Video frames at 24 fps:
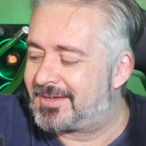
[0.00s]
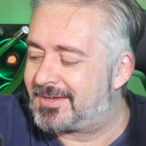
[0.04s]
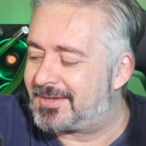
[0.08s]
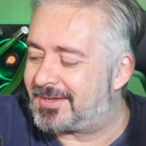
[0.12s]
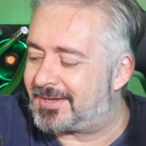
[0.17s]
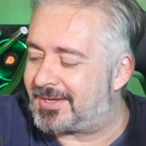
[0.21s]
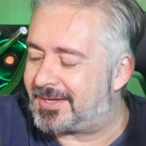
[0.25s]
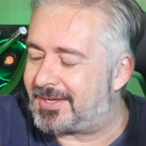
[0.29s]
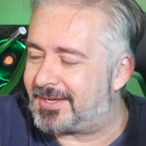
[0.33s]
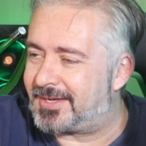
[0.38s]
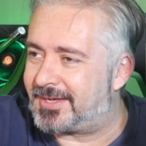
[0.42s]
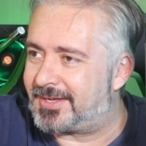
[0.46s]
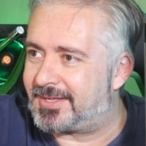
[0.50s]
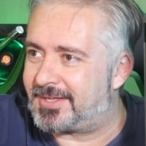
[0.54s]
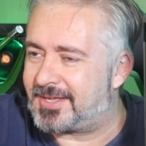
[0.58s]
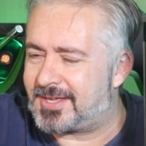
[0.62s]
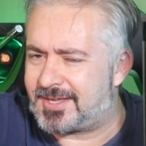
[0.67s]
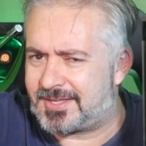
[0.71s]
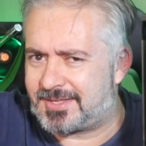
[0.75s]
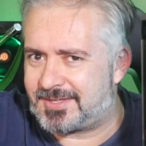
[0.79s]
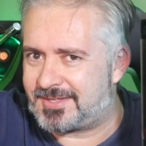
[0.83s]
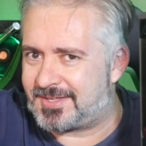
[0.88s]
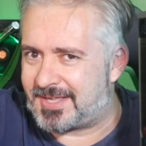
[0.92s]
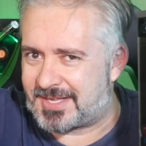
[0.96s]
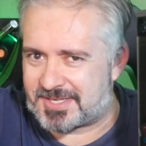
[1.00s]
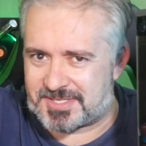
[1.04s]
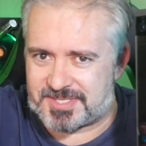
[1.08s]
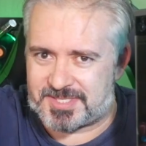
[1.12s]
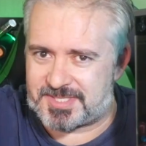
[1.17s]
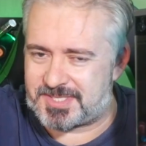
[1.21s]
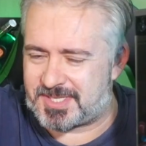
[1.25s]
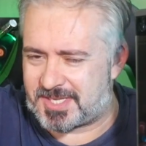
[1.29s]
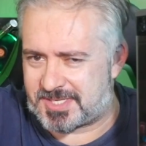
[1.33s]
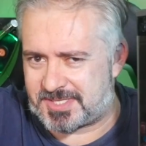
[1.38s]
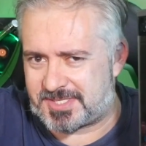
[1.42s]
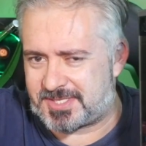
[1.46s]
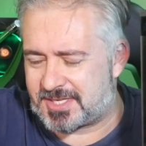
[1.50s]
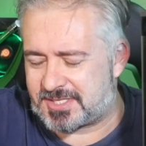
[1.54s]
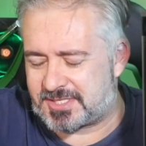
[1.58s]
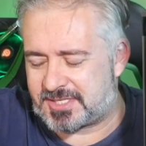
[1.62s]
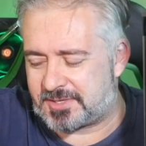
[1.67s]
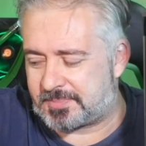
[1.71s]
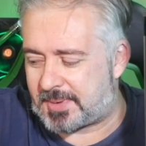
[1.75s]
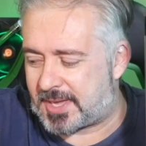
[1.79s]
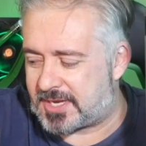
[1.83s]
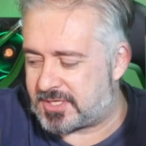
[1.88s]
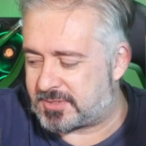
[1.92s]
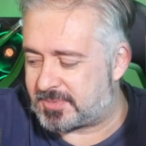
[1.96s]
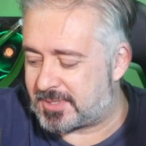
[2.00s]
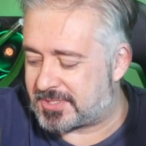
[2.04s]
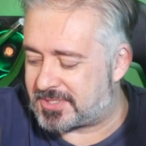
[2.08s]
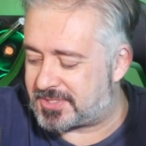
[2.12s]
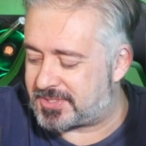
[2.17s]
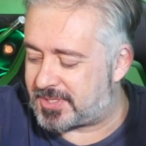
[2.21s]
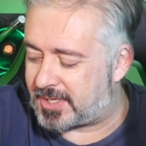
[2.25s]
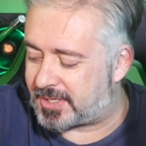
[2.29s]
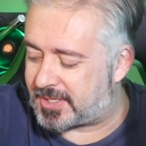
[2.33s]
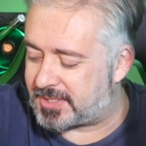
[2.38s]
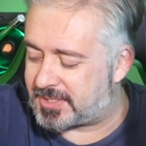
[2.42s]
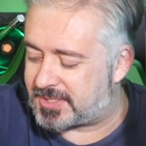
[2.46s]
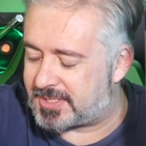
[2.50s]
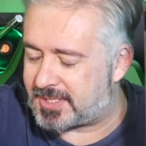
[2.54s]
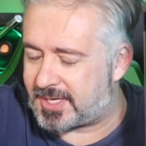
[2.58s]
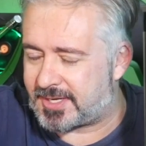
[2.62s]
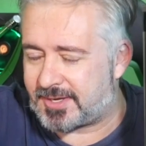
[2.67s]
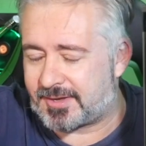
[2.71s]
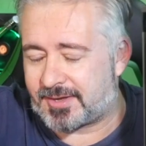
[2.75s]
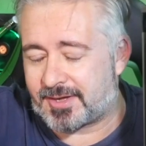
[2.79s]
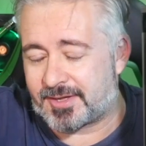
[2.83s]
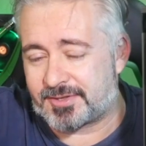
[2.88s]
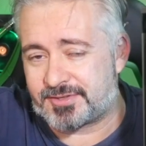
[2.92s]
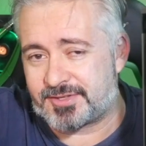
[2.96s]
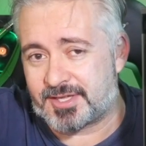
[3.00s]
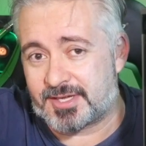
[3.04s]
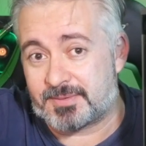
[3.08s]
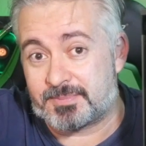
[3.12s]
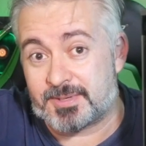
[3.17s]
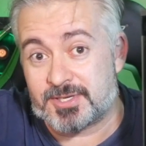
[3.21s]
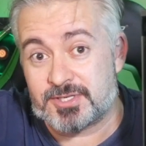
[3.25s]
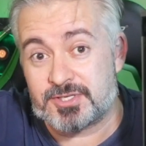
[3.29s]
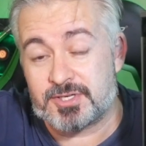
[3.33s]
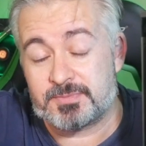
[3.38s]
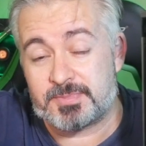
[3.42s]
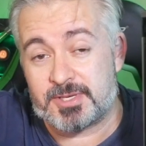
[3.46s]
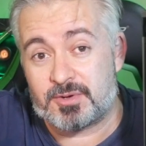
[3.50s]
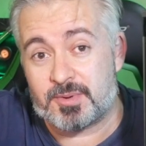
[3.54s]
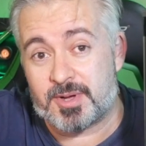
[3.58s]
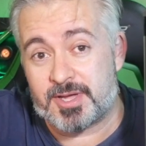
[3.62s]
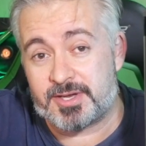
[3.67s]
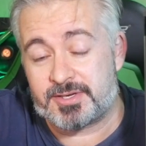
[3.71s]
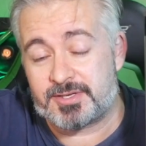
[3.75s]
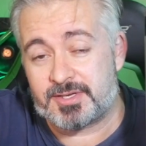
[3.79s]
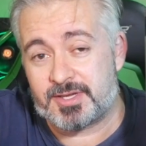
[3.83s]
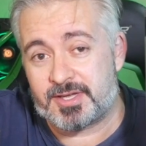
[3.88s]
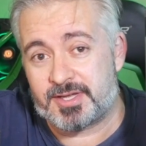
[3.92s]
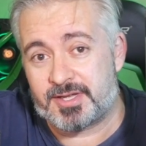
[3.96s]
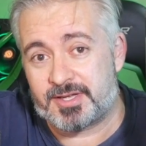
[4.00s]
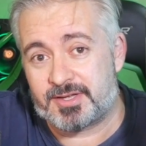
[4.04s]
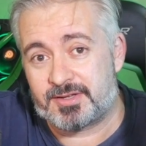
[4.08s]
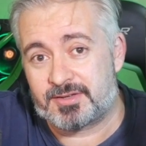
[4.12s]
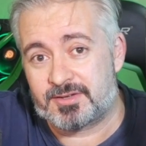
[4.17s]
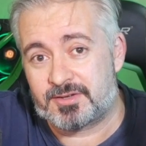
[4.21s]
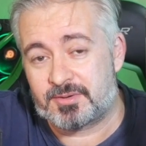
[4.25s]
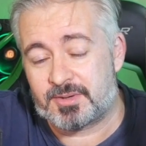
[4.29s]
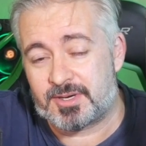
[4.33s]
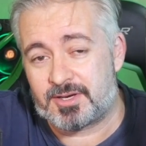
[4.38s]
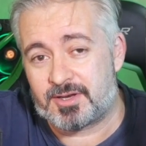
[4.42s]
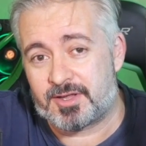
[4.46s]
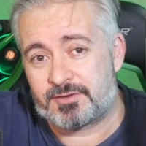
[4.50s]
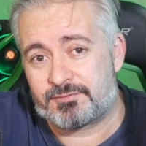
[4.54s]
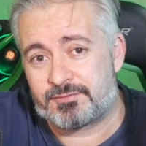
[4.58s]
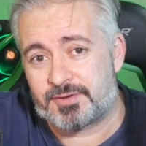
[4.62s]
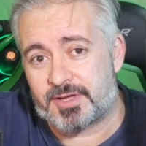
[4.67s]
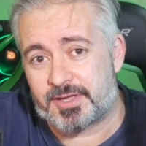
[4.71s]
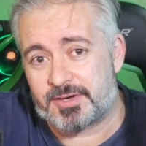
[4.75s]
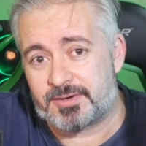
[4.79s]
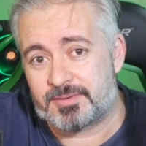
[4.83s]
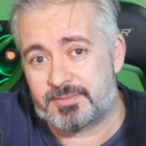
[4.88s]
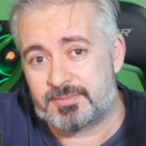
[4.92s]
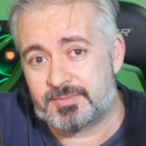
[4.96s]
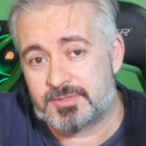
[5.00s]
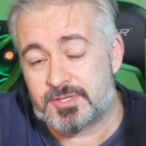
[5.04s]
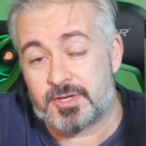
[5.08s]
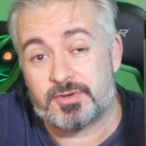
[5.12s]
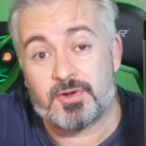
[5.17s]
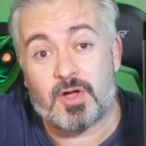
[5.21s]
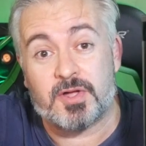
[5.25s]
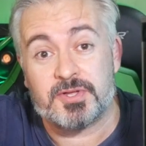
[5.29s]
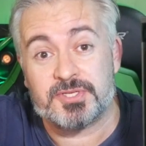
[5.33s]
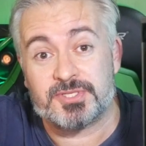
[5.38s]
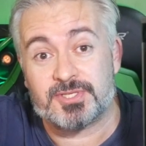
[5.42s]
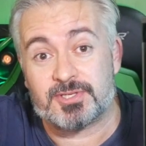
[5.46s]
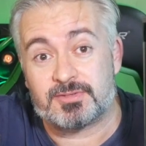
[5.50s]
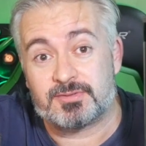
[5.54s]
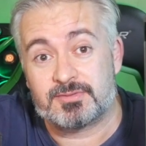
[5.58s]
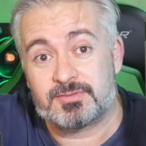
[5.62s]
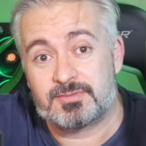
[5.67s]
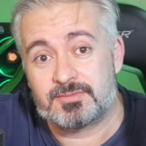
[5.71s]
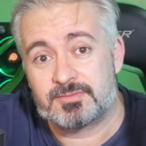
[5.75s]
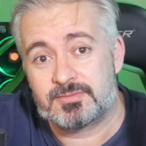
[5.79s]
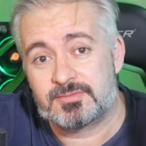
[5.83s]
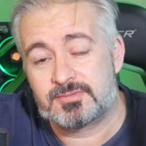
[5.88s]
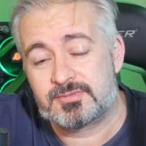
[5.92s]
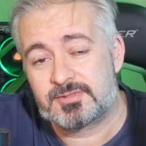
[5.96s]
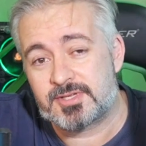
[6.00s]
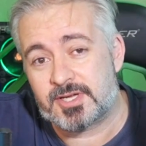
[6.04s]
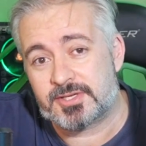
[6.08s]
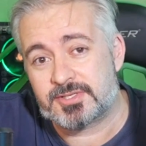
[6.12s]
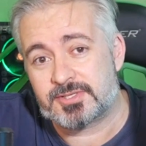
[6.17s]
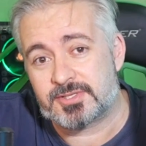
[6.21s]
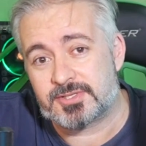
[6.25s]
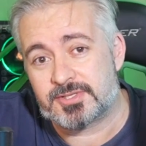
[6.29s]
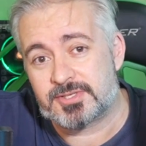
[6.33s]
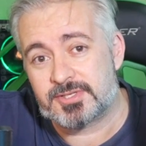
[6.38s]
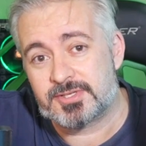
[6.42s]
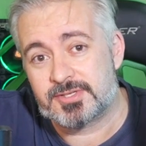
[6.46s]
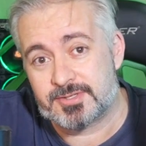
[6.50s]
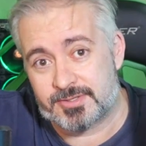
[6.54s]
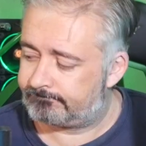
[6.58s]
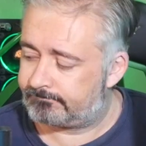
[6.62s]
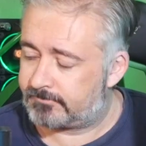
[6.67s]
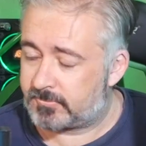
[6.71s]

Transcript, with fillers: That's about as much as I can say, I think, but it should be quite a lot of fun. It's going to Austin, Texas.